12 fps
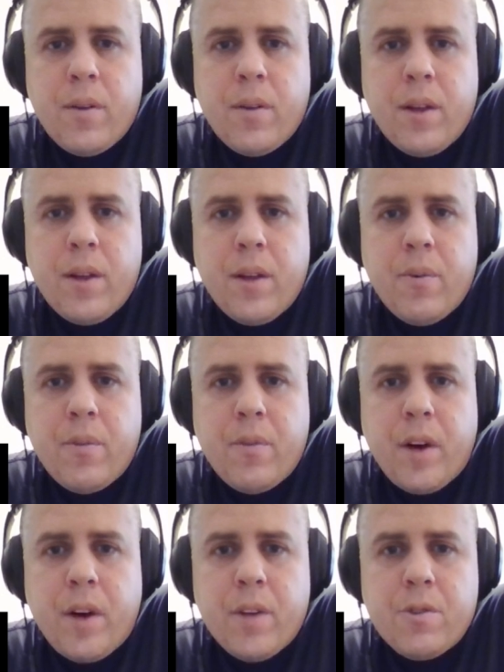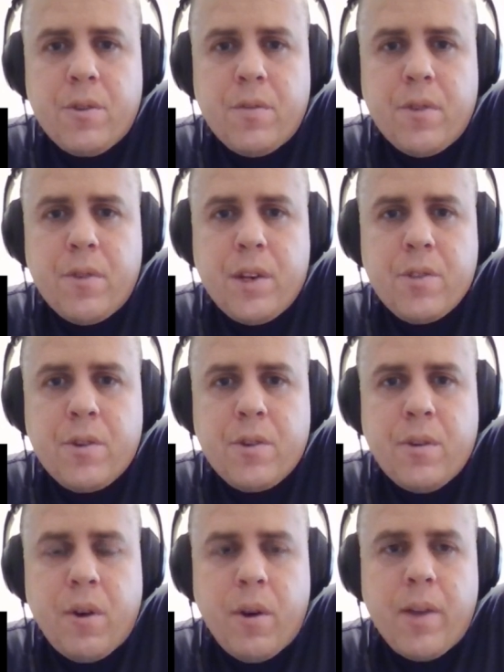And then he would fight Joe Frazier,
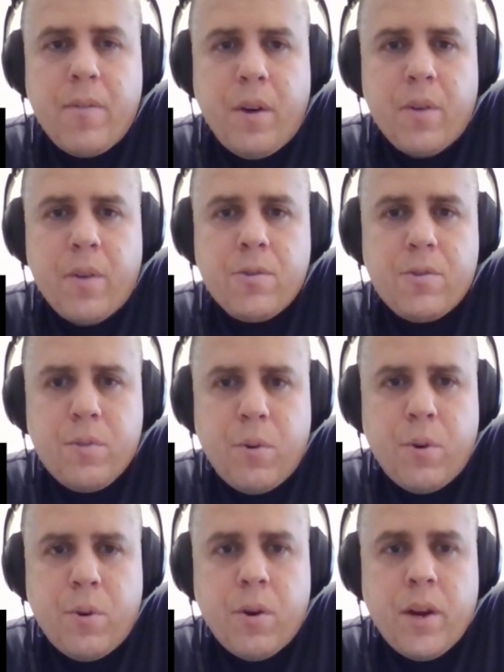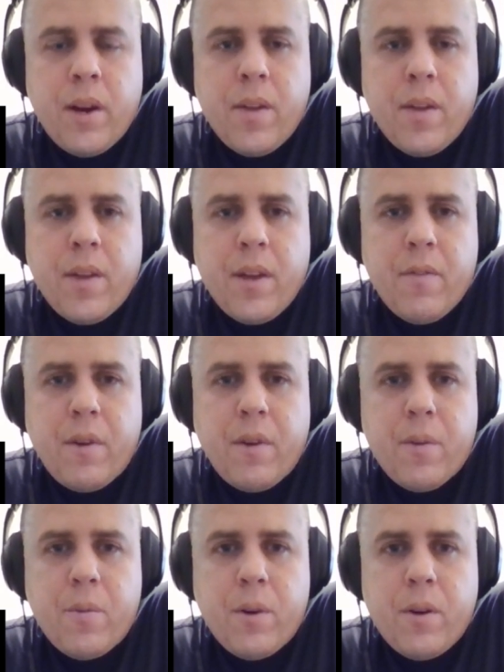or he fought Quarry, and then he fought
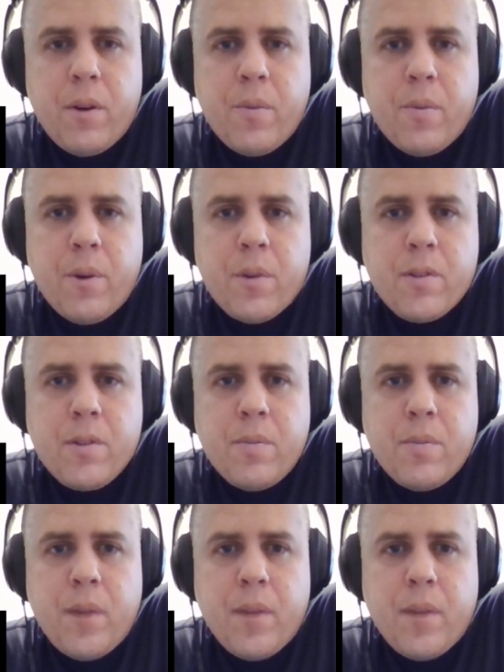one other person,